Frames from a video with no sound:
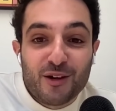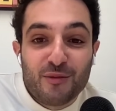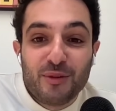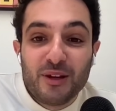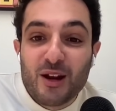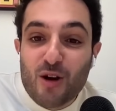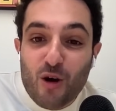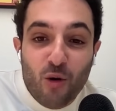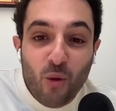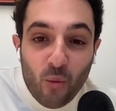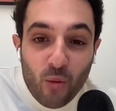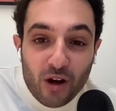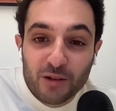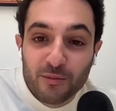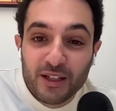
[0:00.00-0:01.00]
below
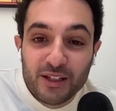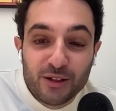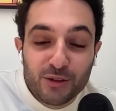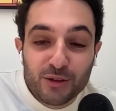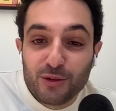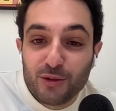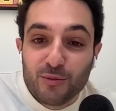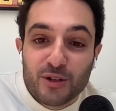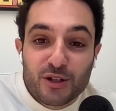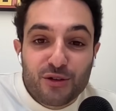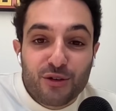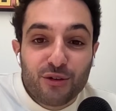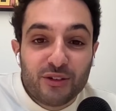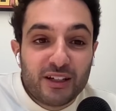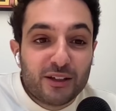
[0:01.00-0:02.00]
1 minute, to be
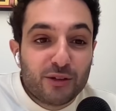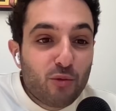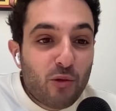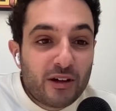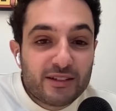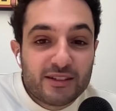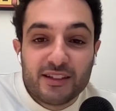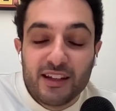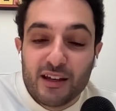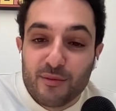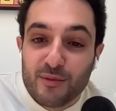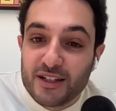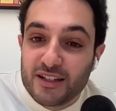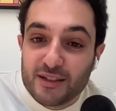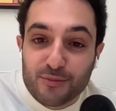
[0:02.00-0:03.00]
sure that once the
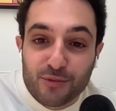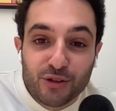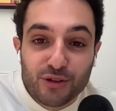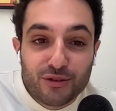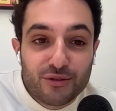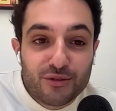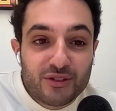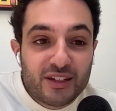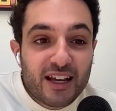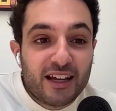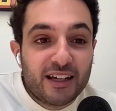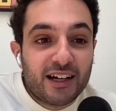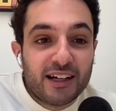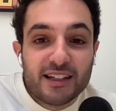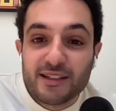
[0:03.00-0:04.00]
image is produced,
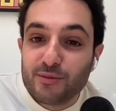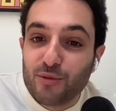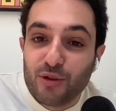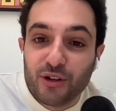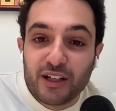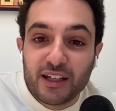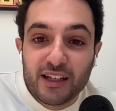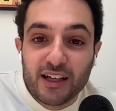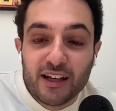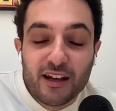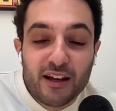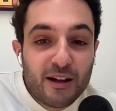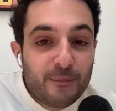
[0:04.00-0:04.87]
AI is working